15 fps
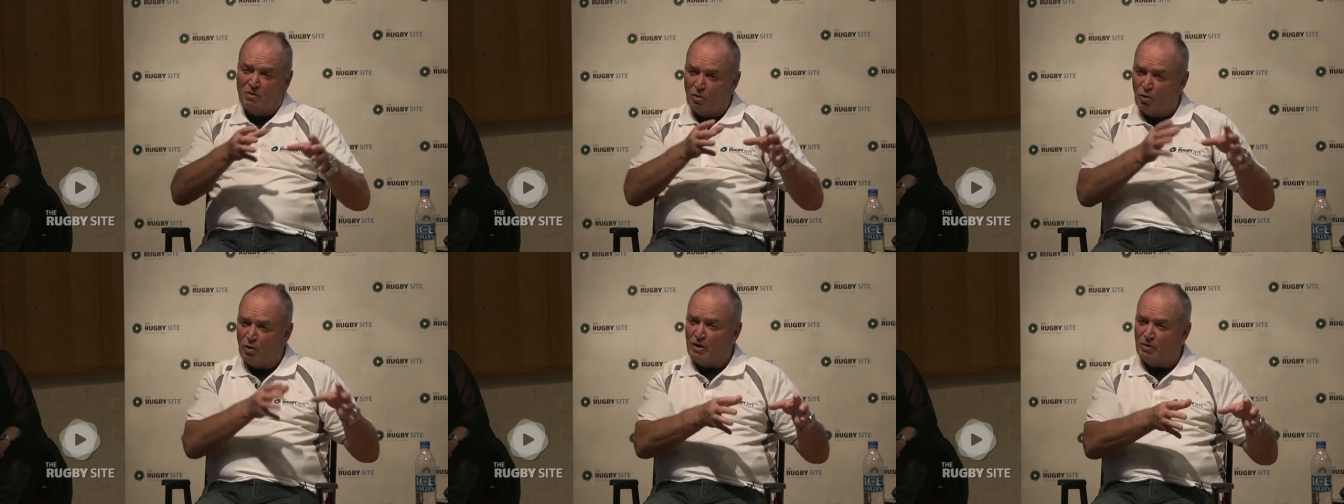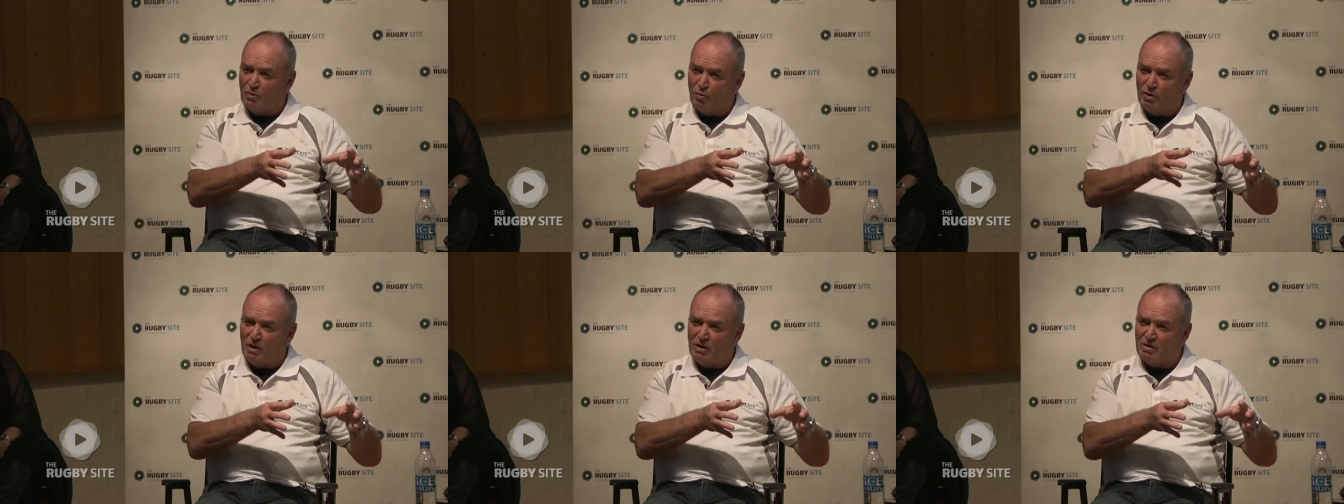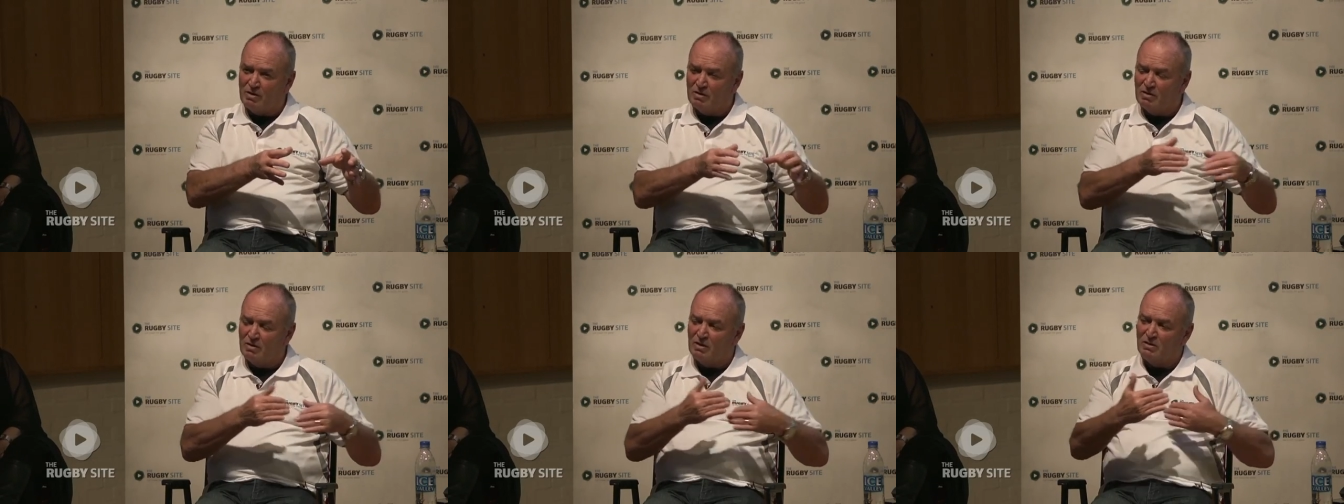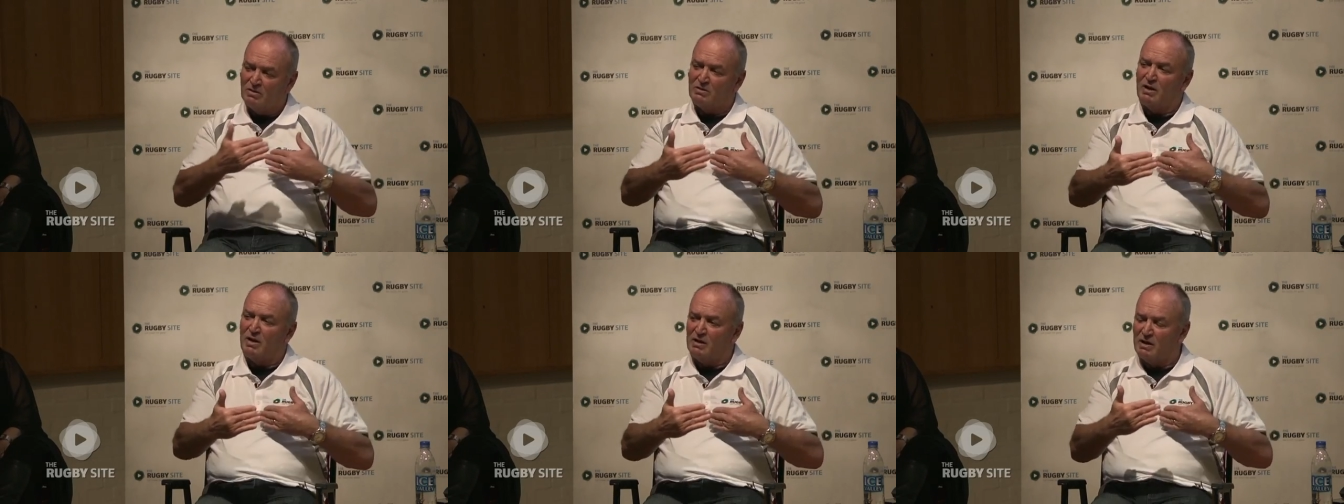early in the week, and
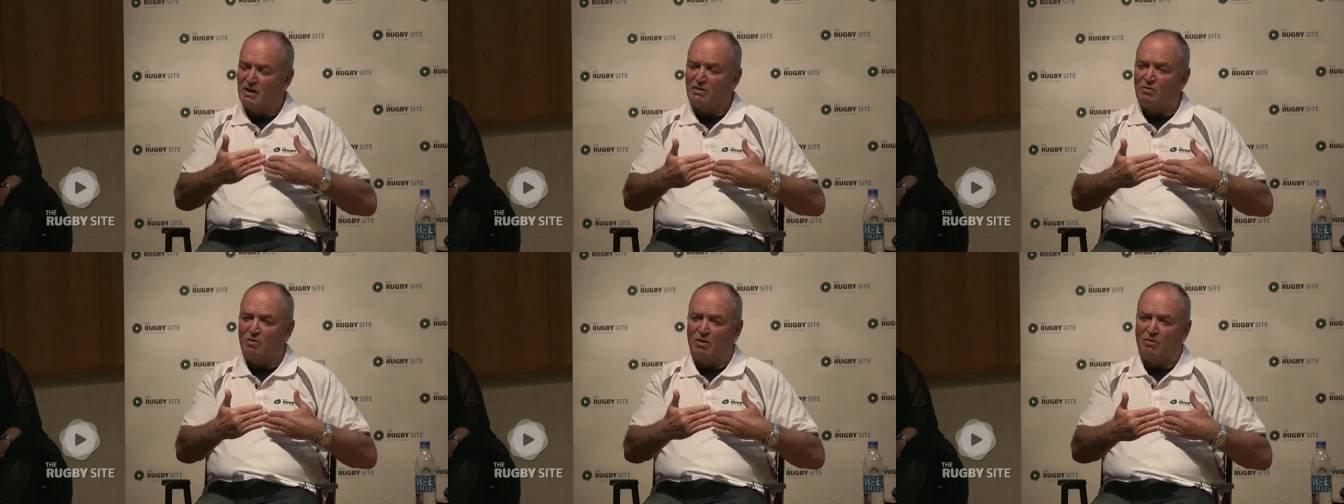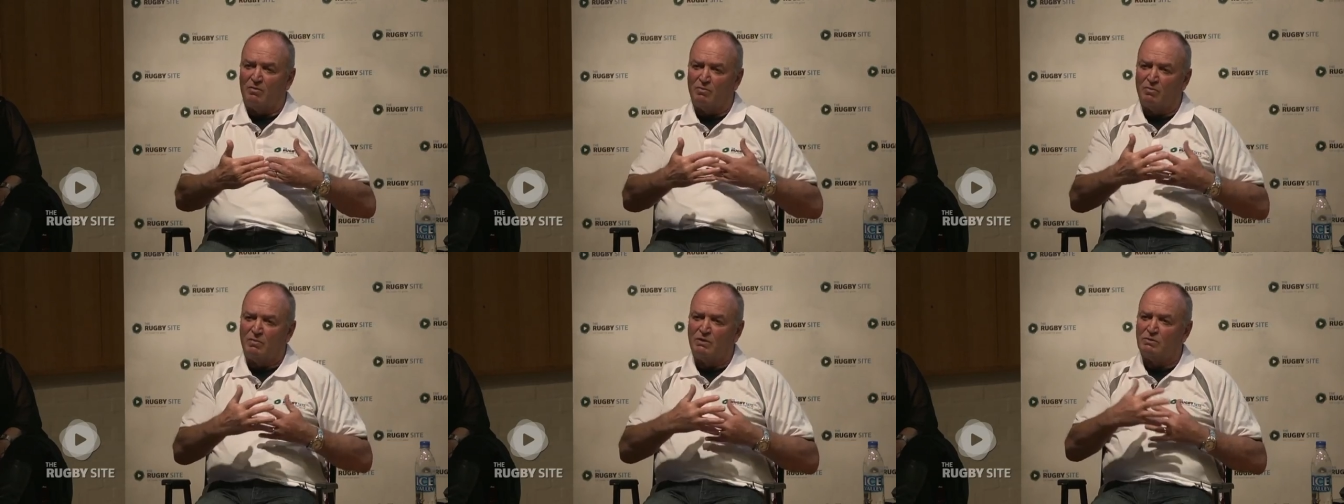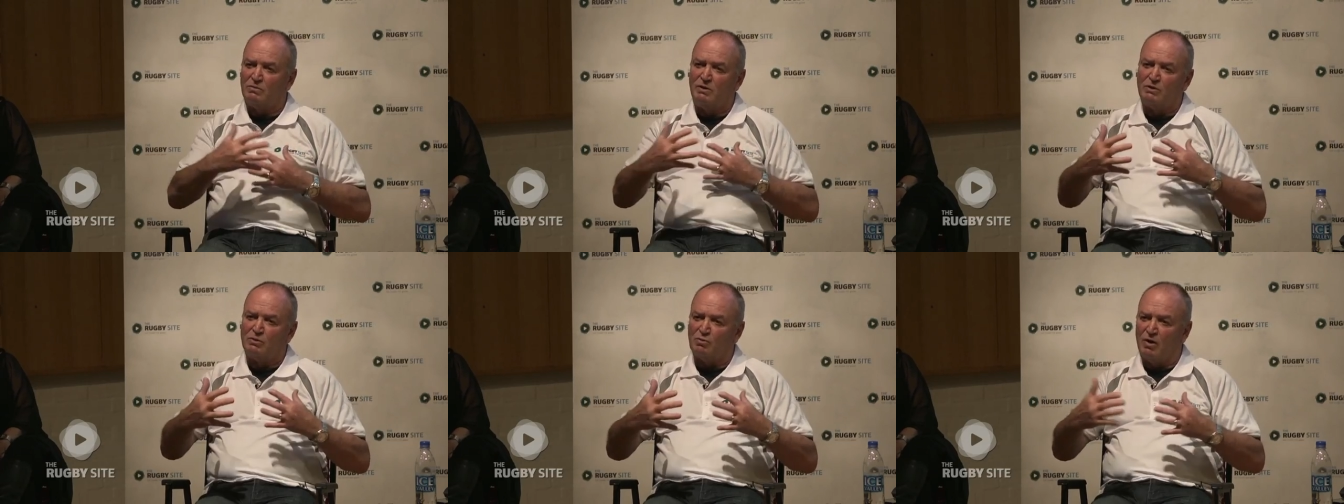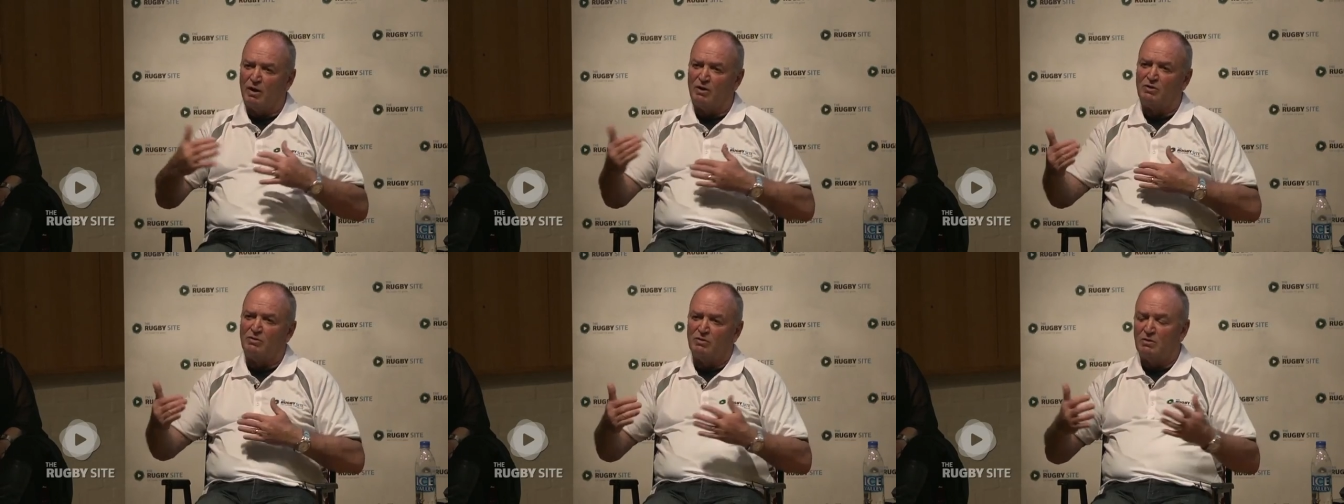say, okay, Colin, let's
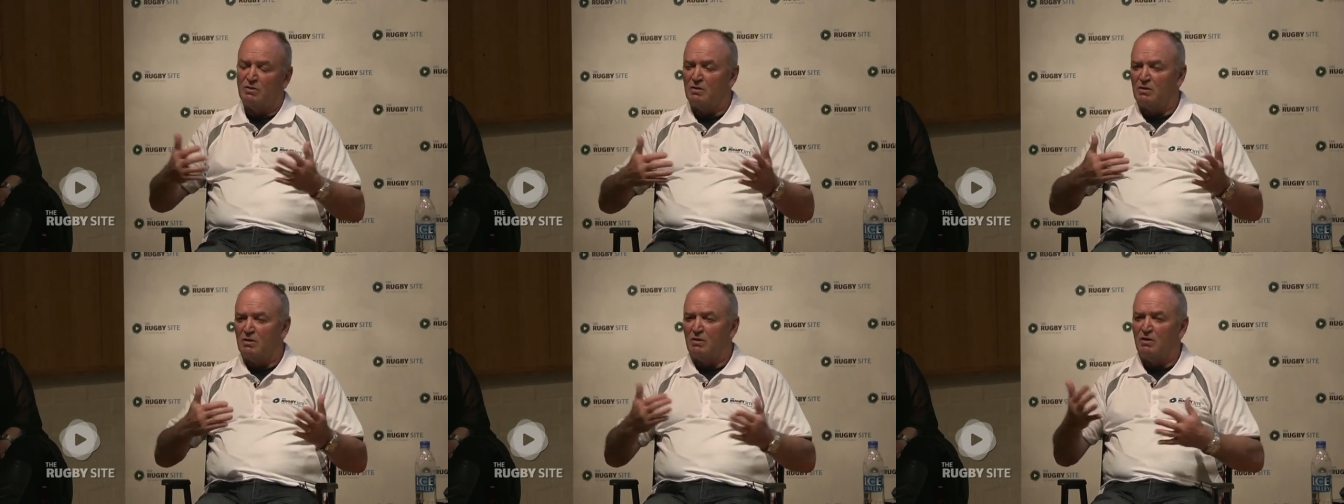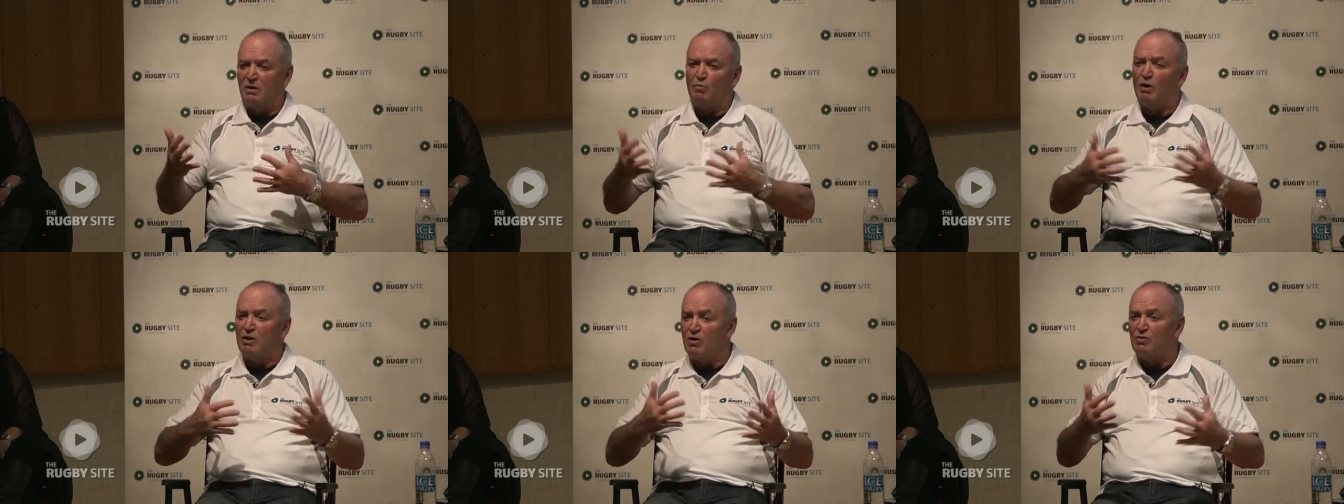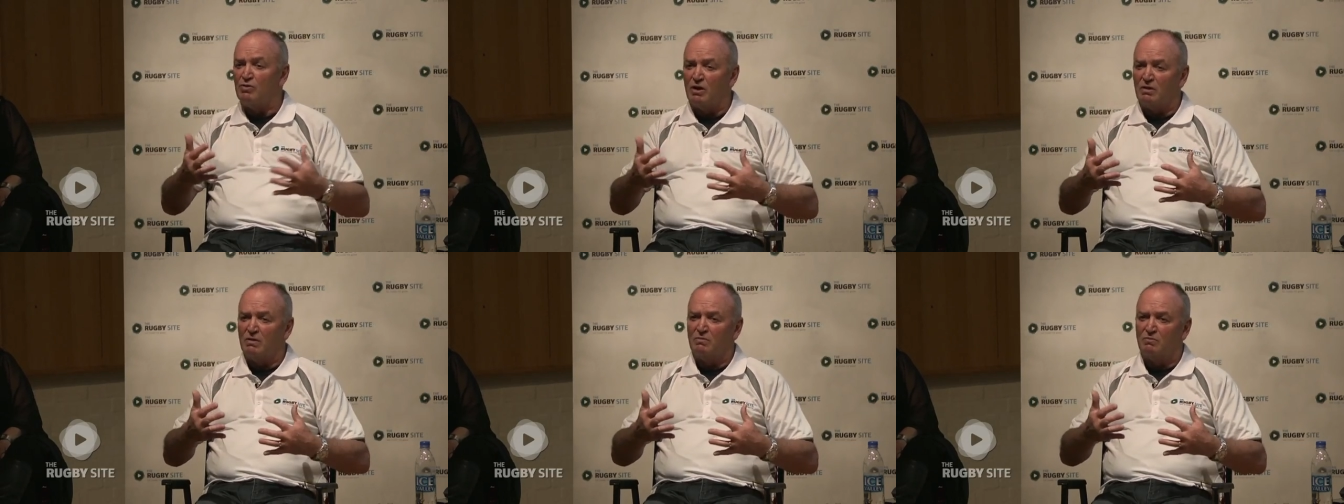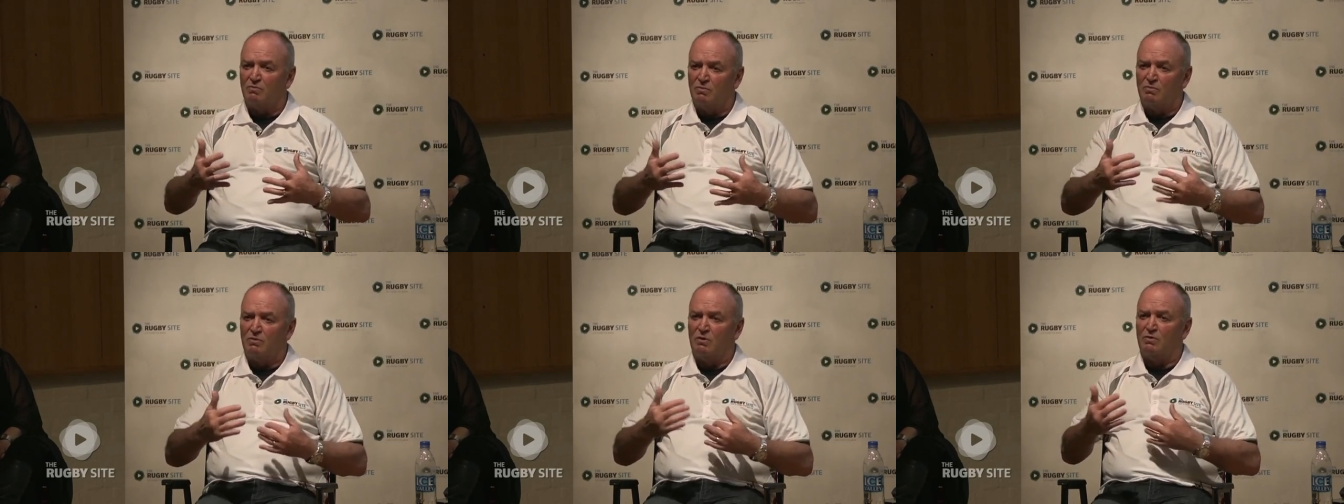try and, what do you think
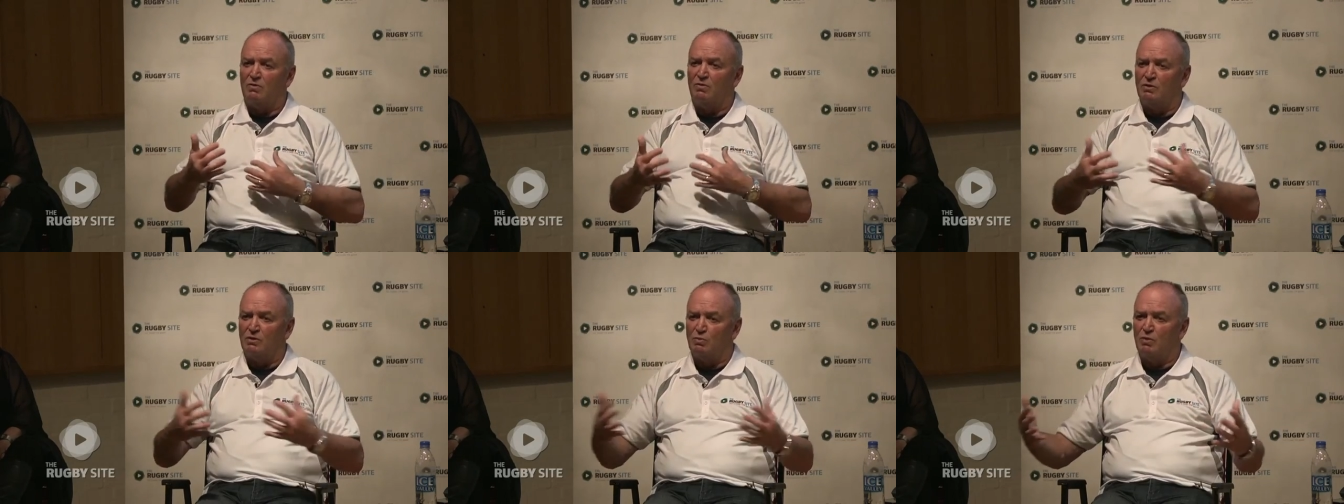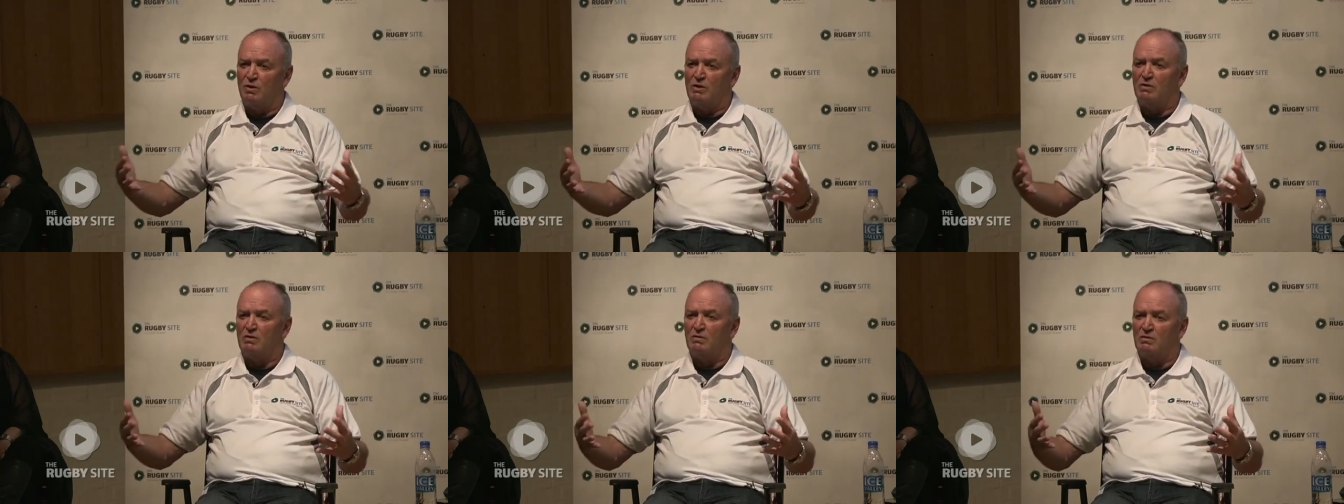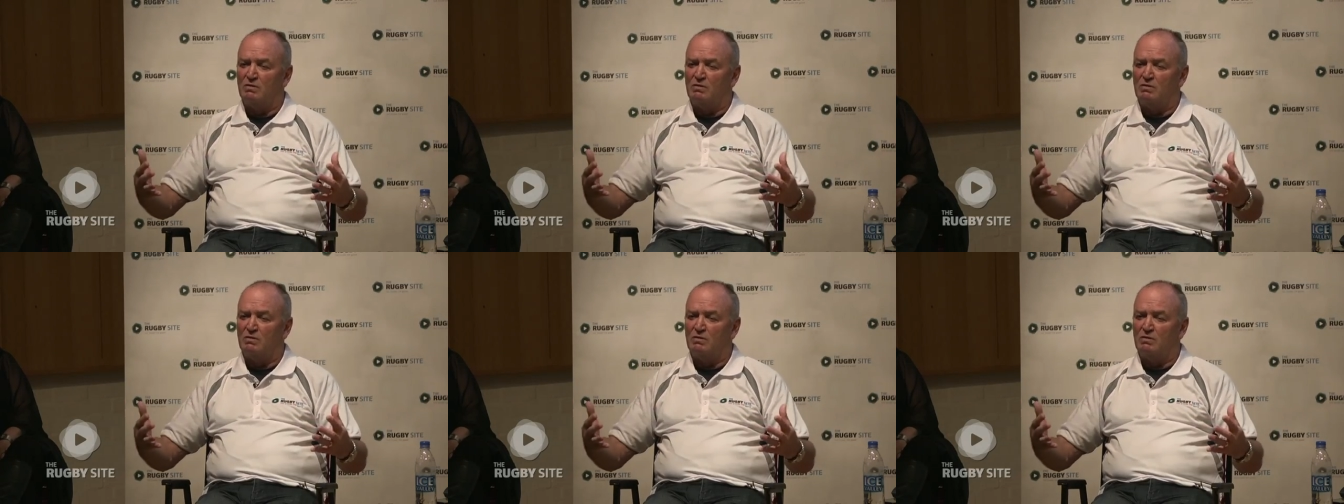you can do this week?